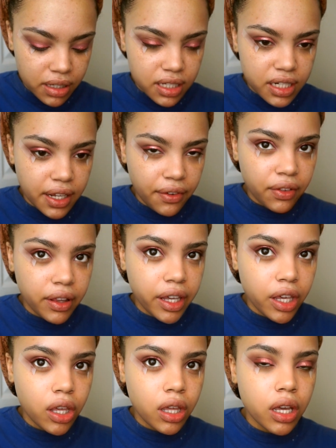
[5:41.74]
but it's
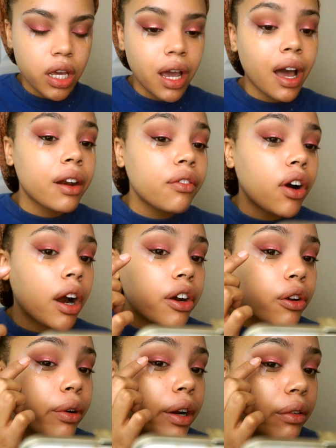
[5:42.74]
definitely kind of hard
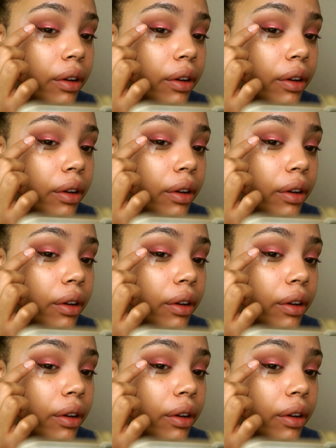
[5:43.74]
to work